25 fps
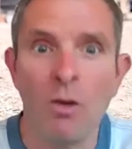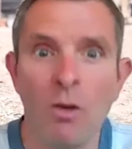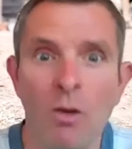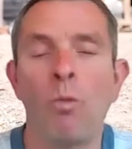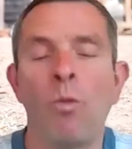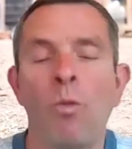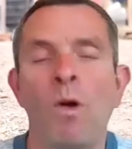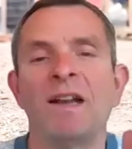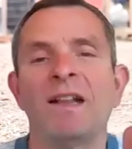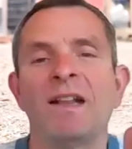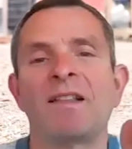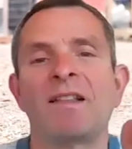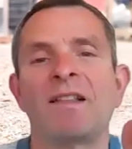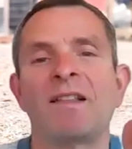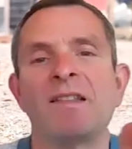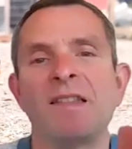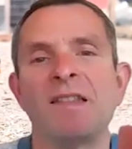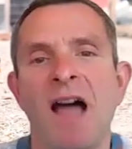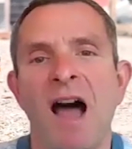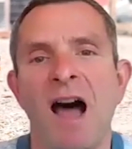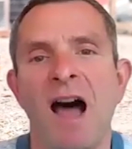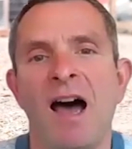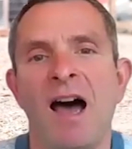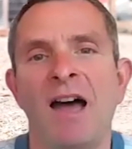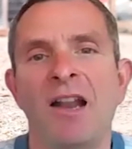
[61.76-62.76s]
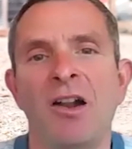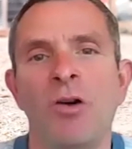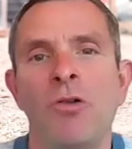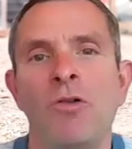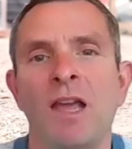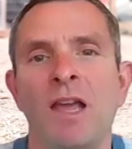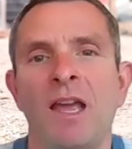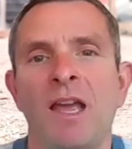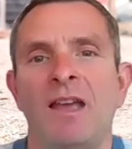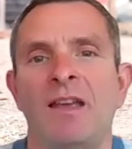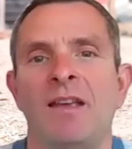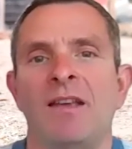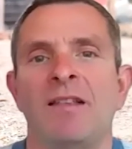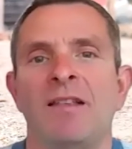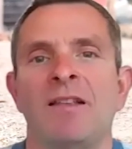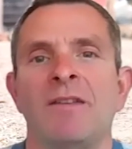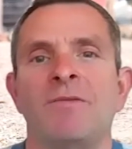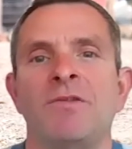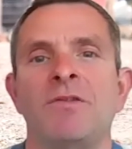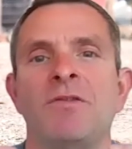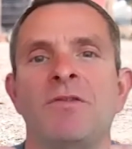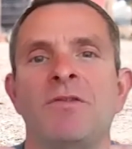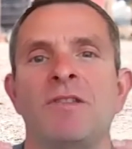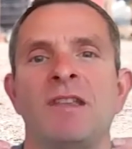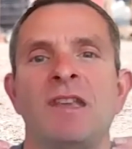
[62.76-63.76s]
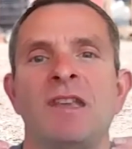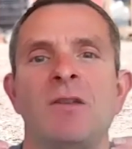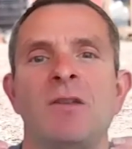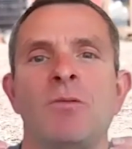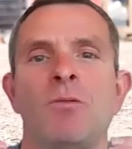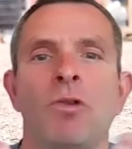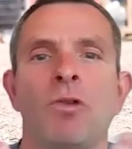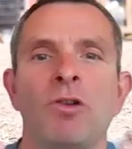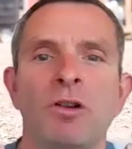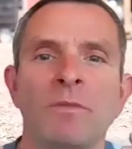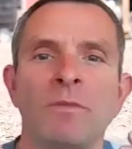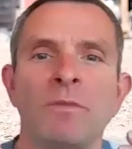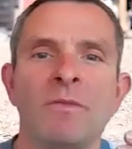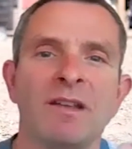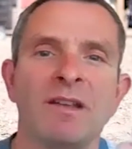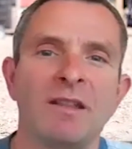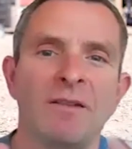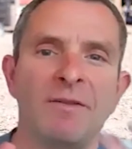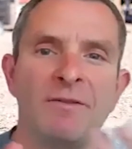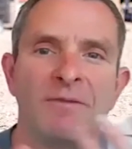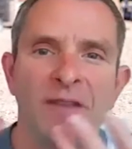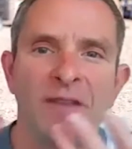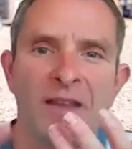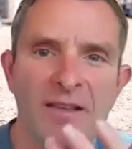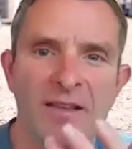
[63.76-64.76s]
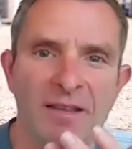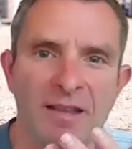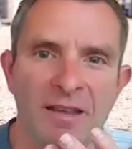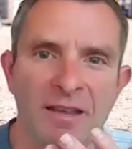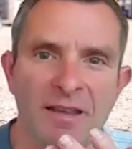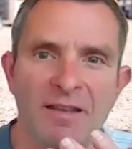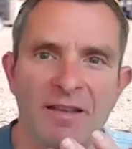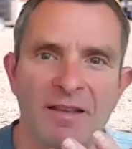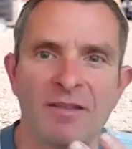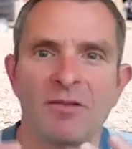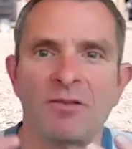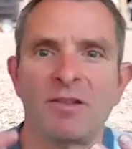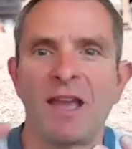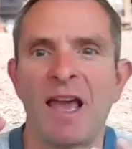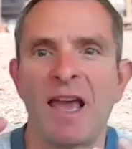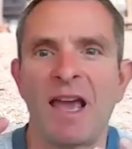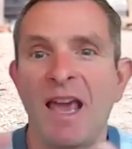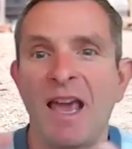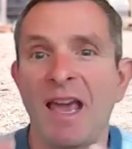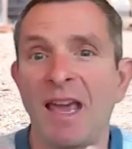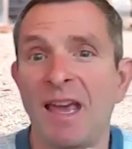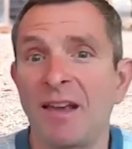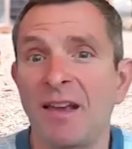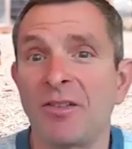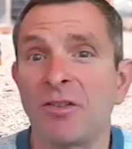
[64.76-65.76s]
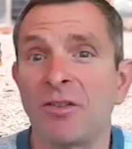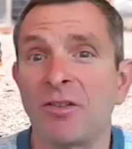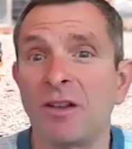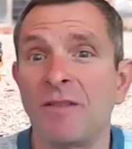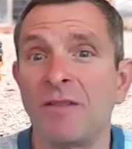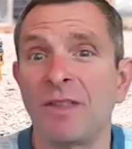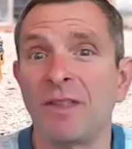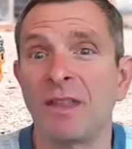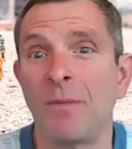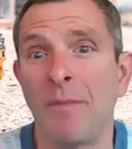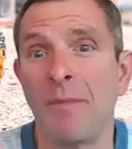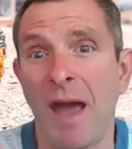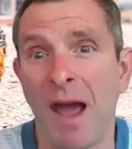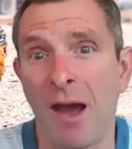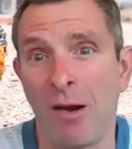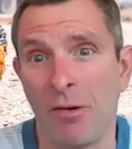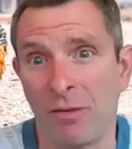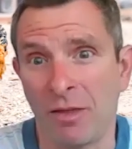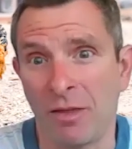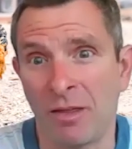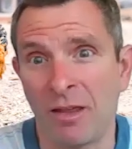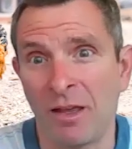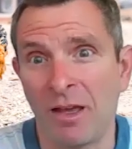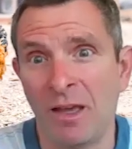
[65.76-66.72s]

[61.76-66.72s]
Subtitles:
When it's not okay is if you see worms in the feces or the eggs or even the mouth.